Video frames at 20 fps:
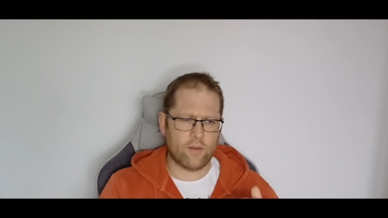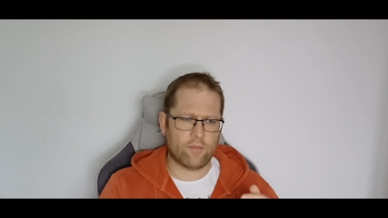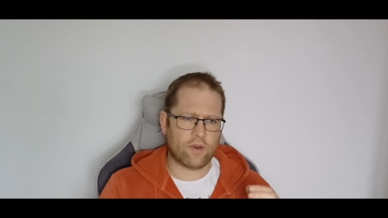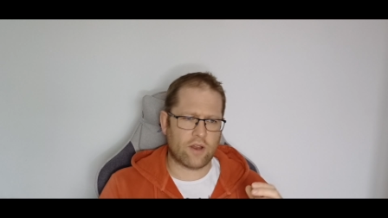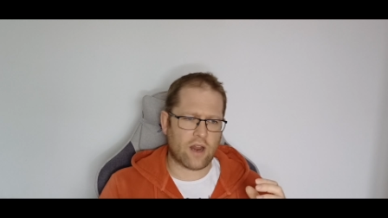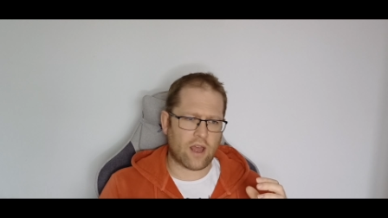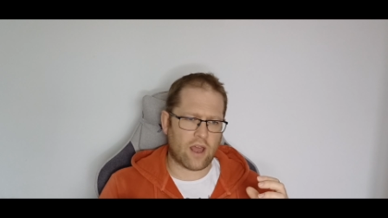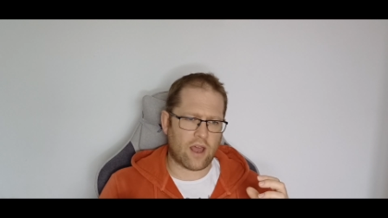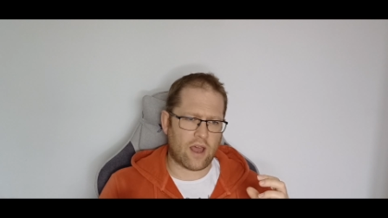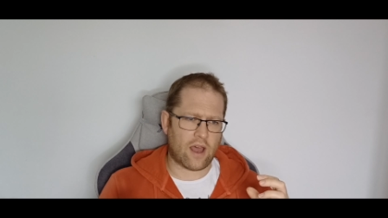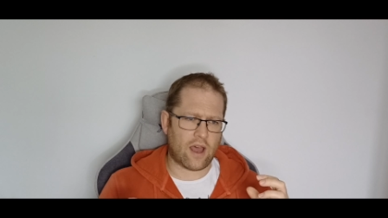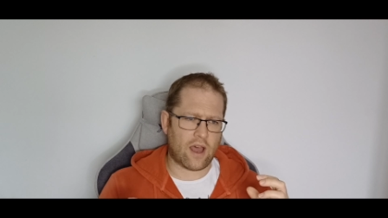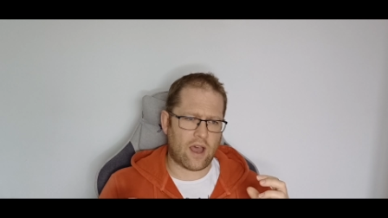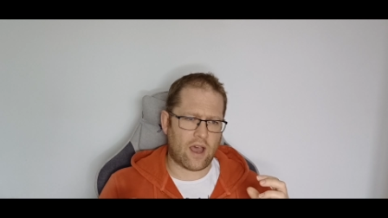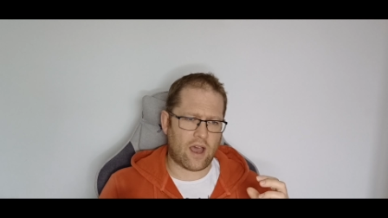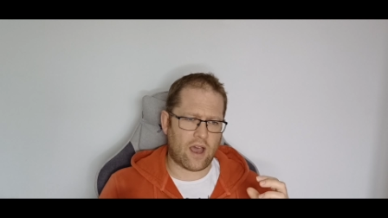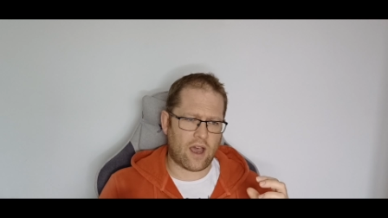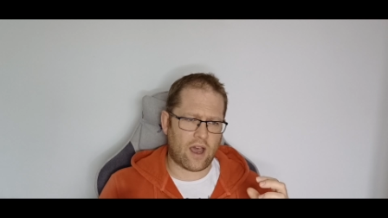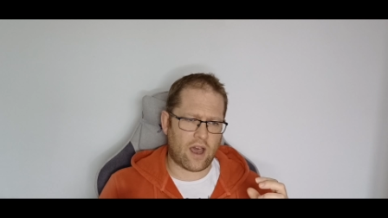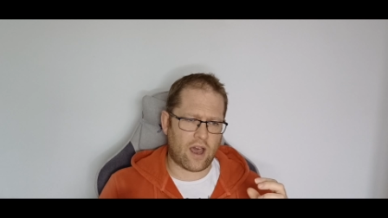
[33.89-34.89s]
But
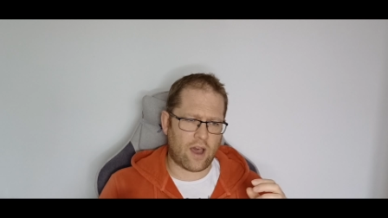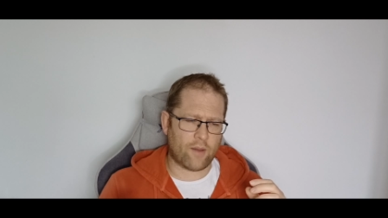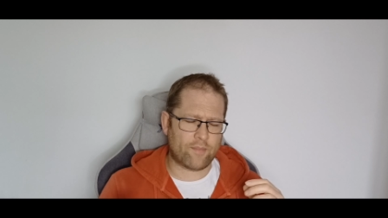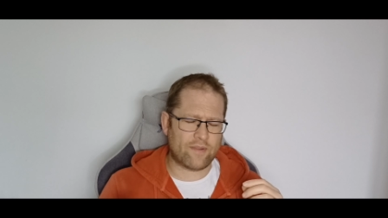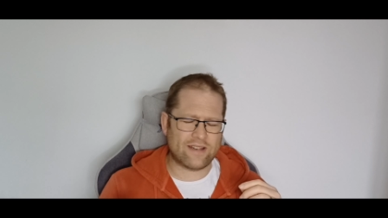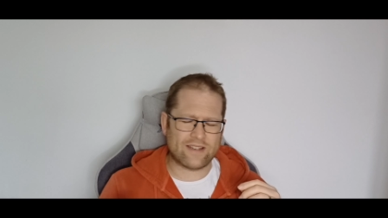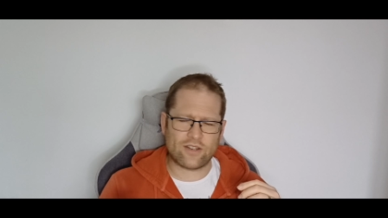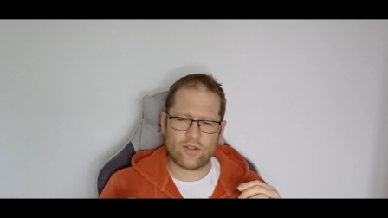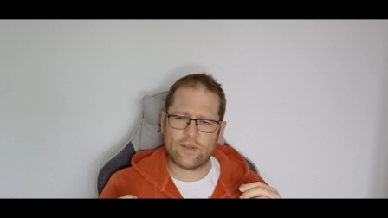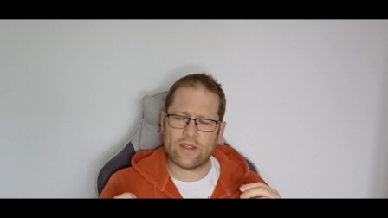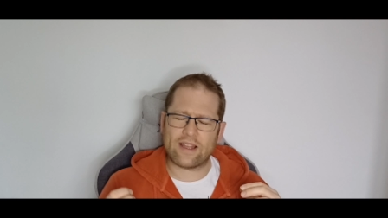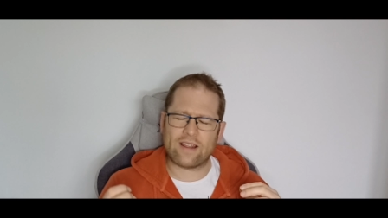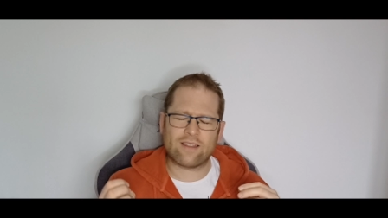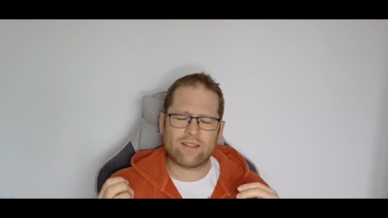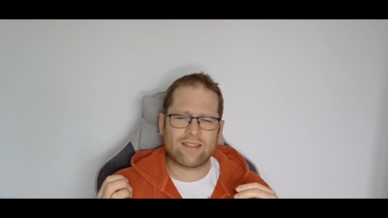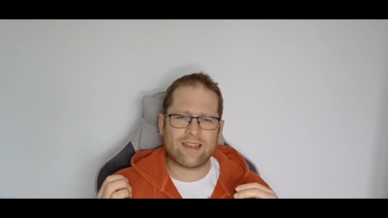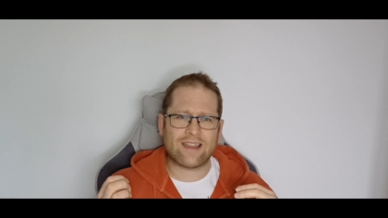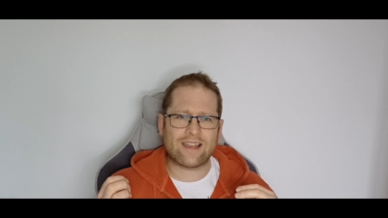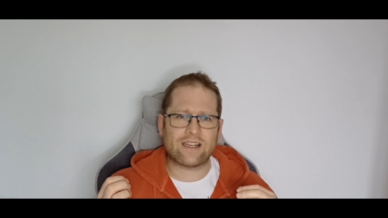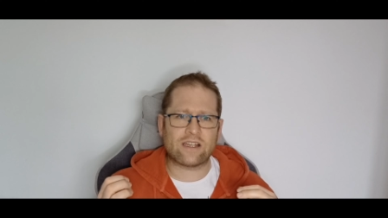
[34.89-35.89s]
I've been doing
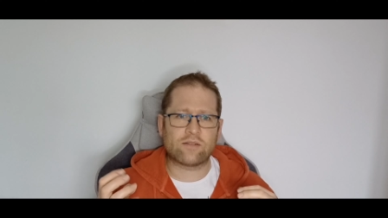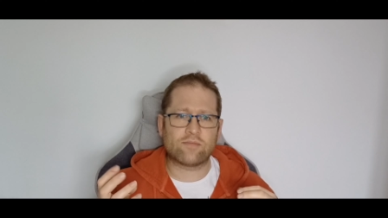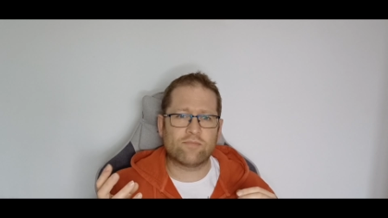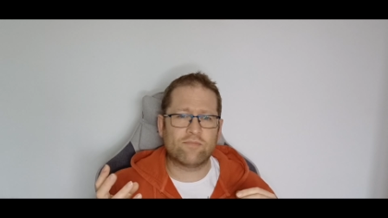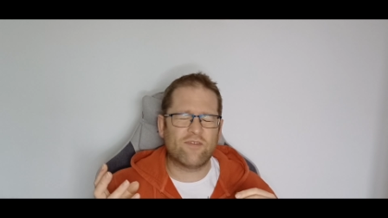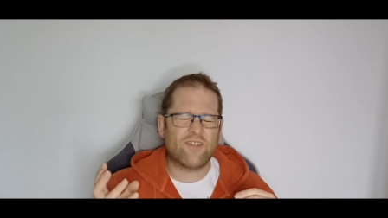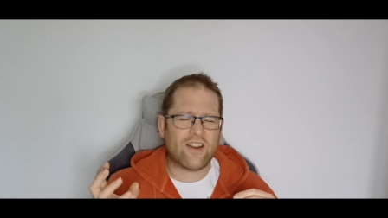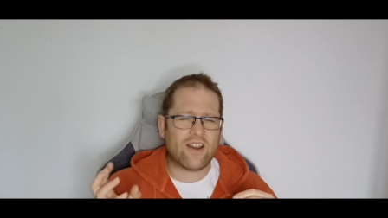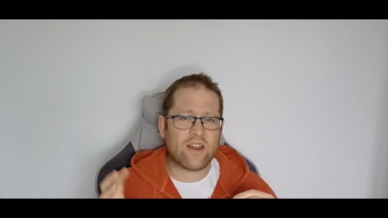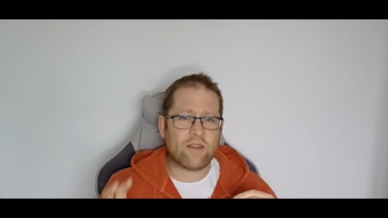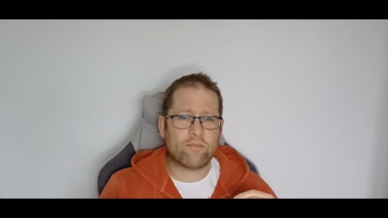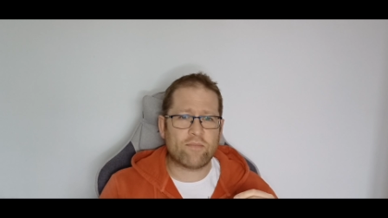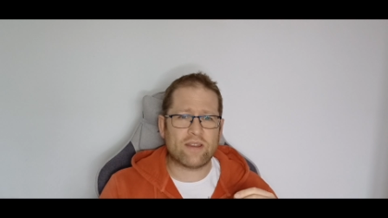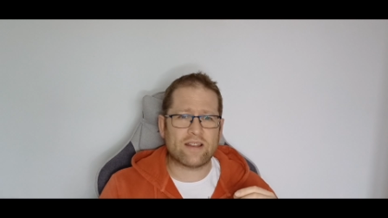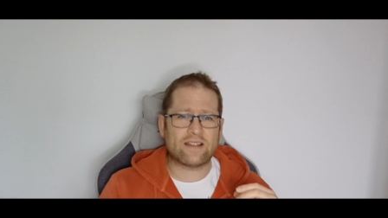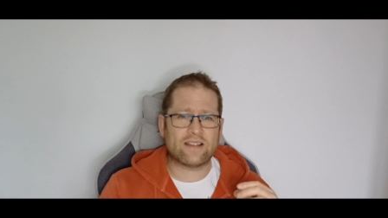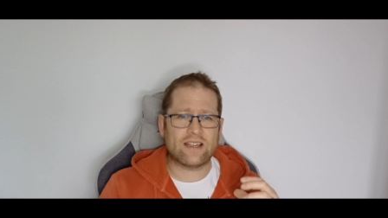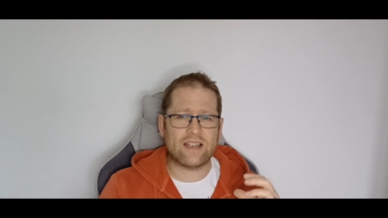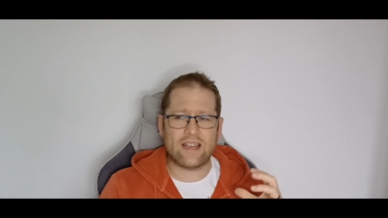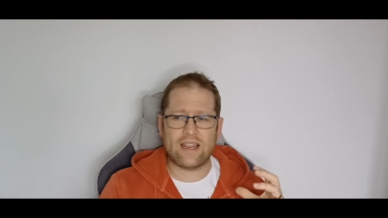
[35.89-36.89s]
things very
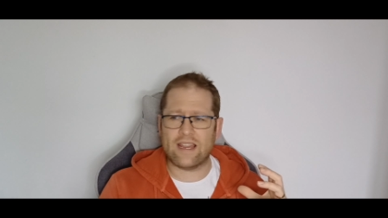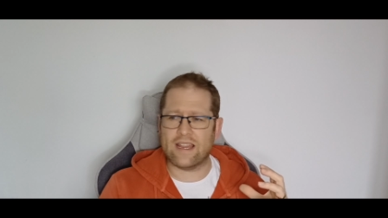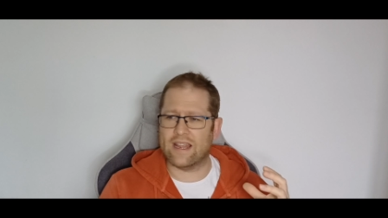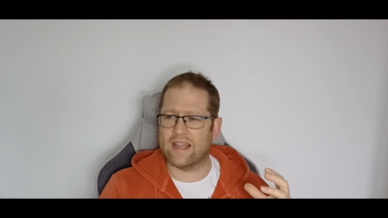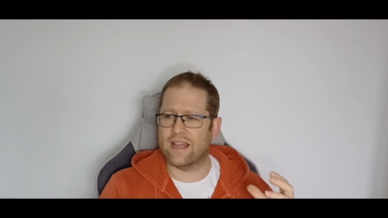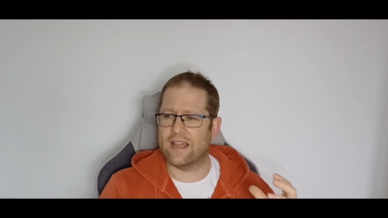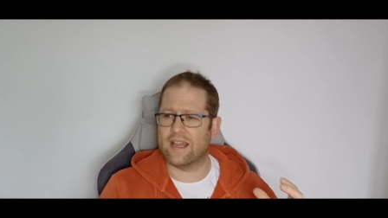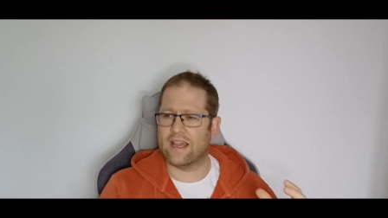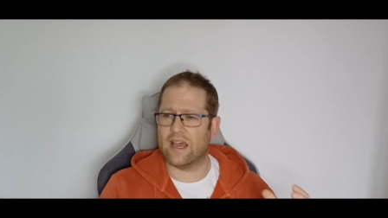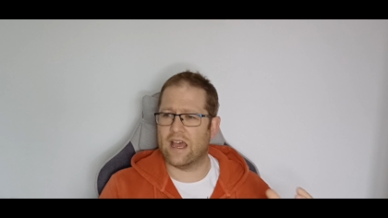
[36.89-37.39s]
bitty.